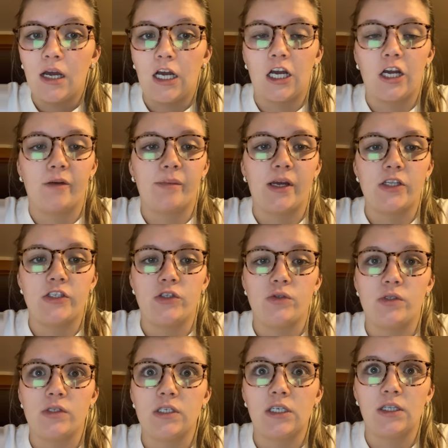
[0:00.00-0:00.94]
Um, as
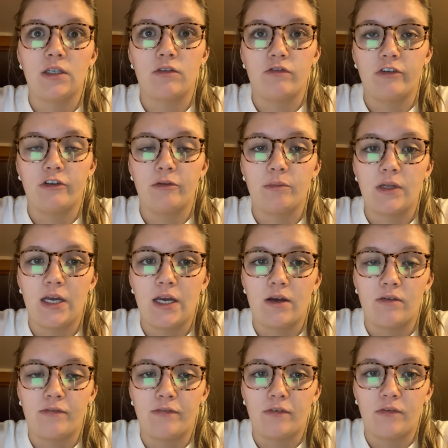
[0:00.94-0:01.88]
you see in the film, they
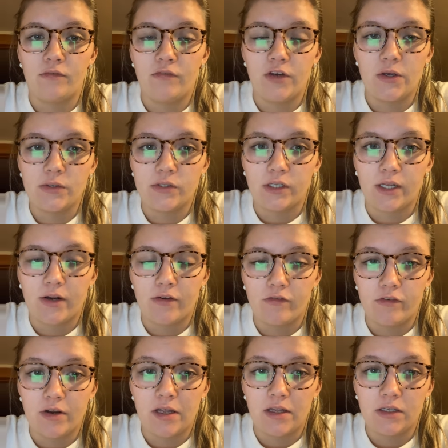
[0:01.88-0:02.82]
have video
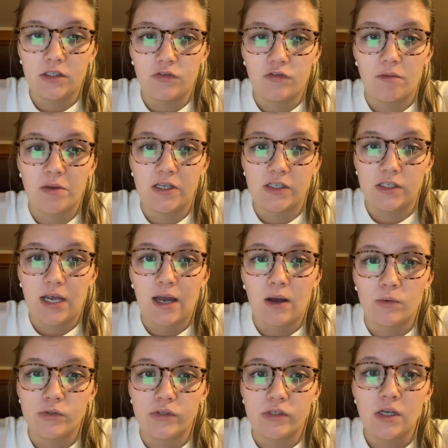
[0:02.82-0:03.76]
surveillance from his
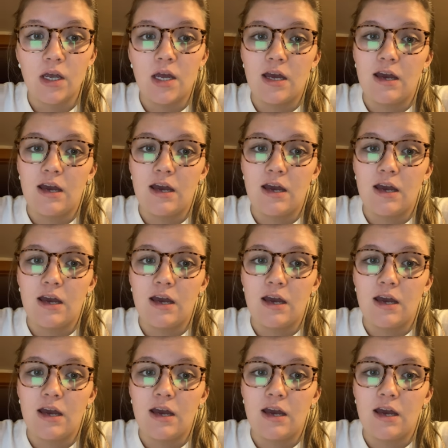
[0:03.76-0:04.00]
house